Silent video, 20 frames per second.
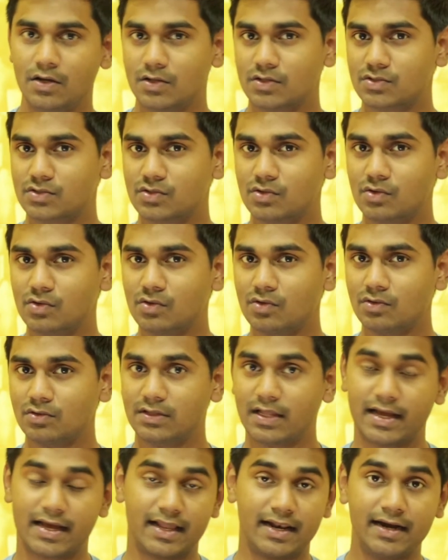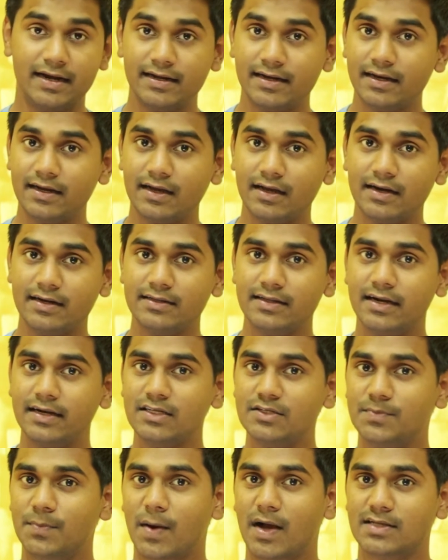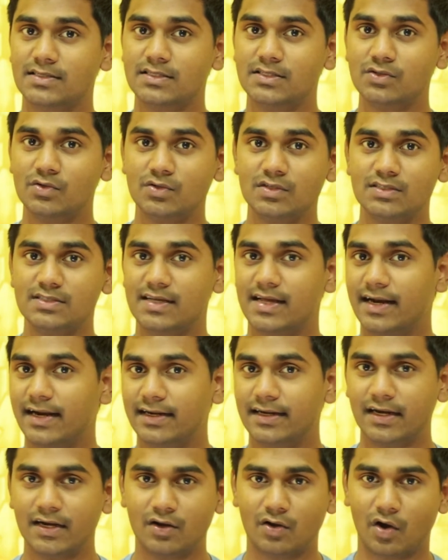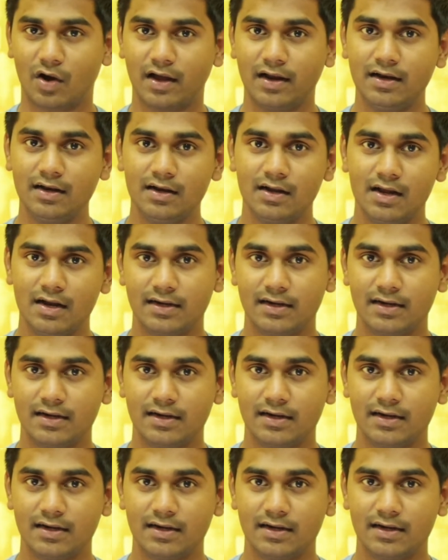So the electric current that is passing through this electric coil